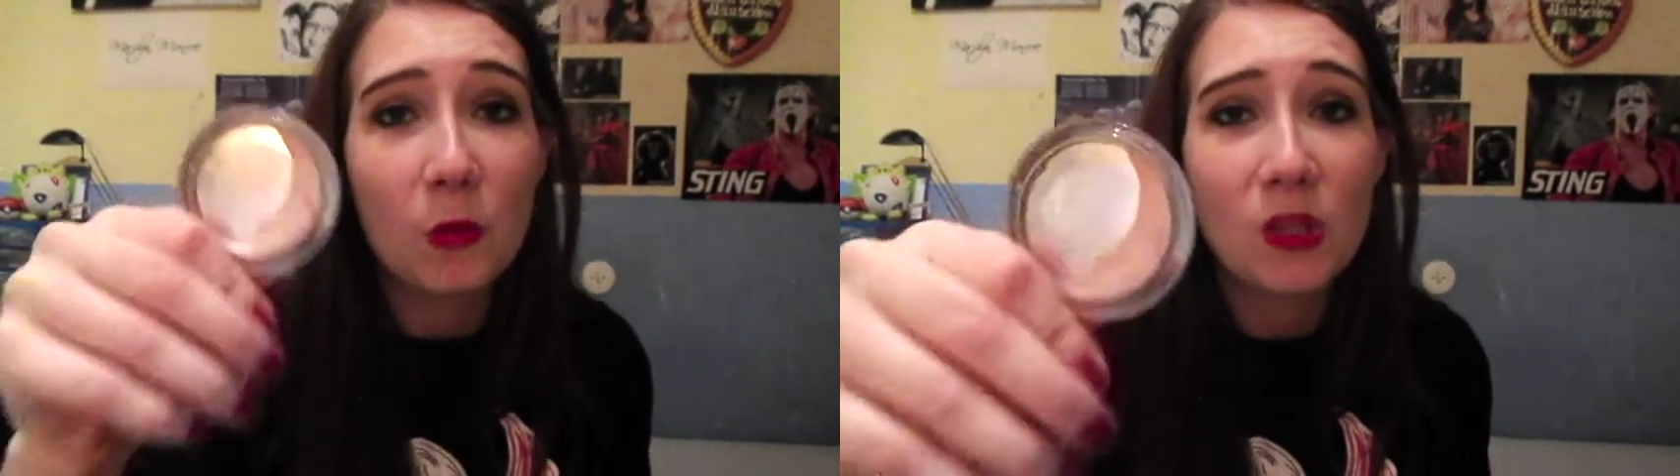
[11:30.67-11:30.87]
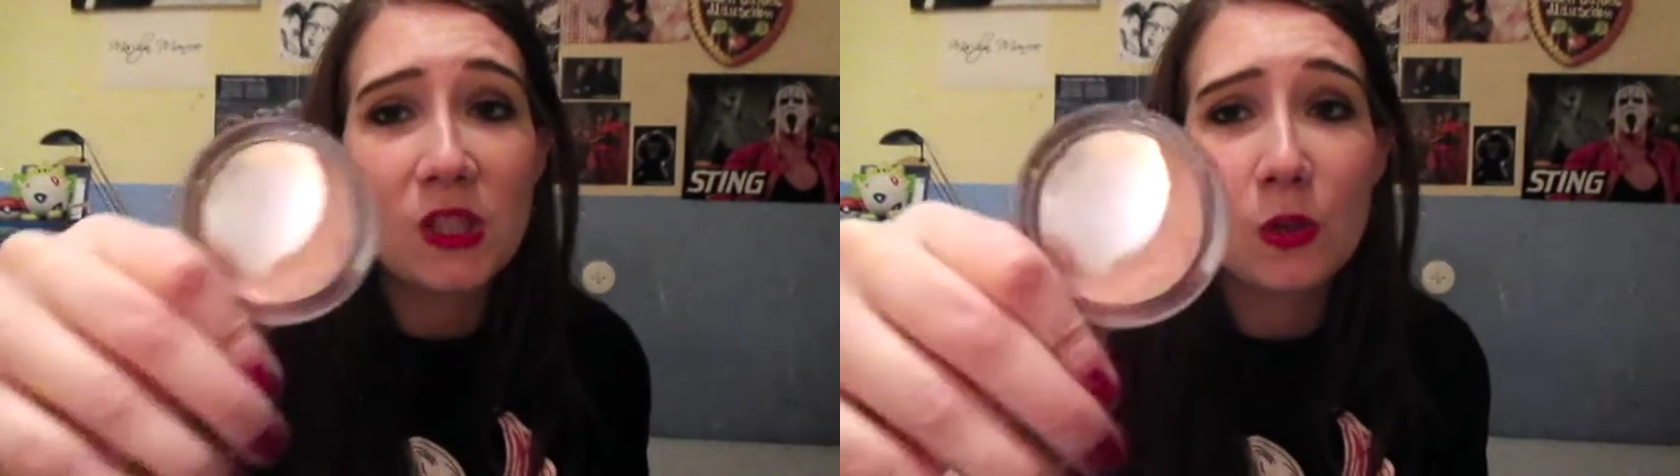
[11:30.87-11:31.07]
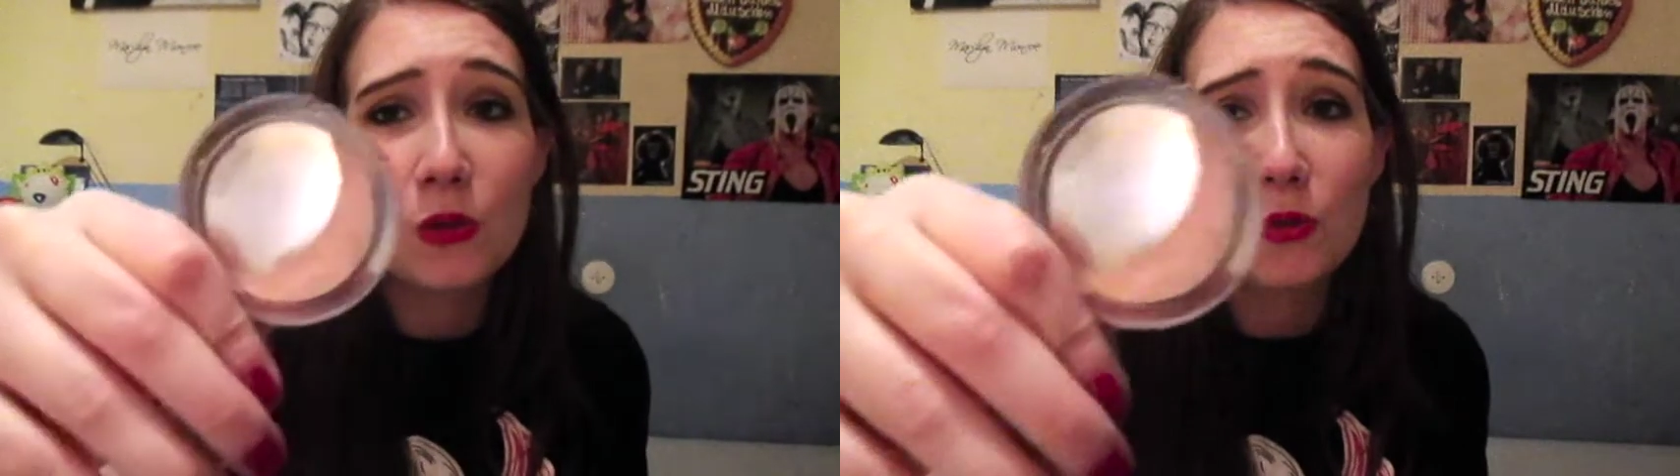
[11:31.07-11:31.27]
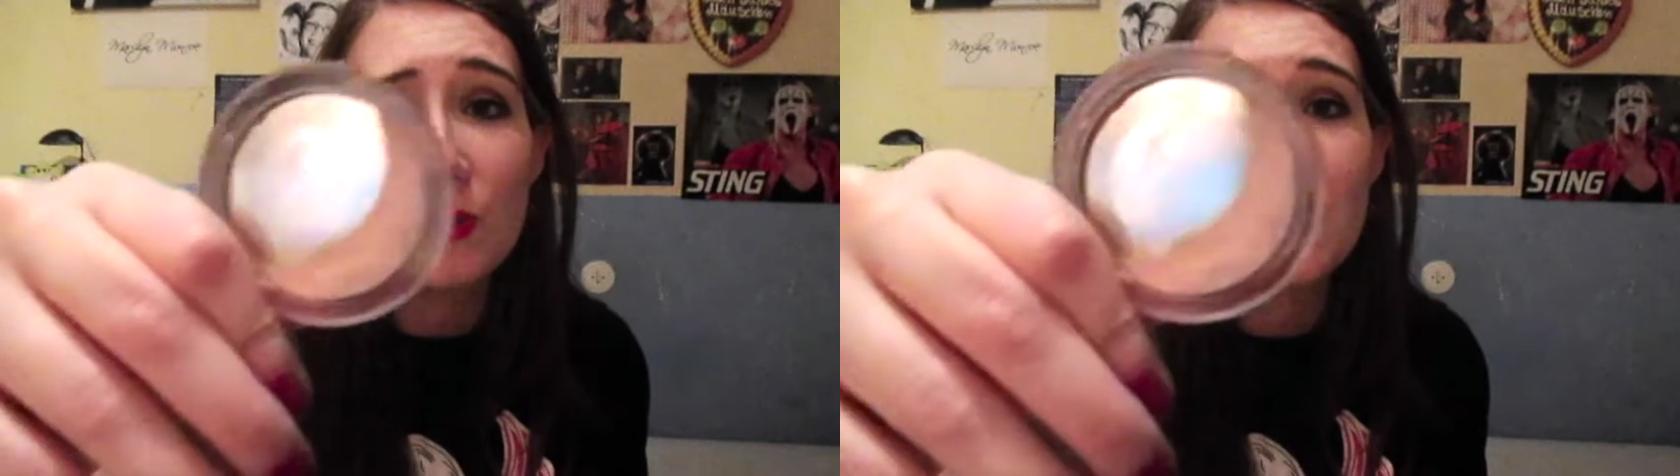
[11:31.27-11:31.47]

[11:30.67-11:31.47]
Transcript: What sorcery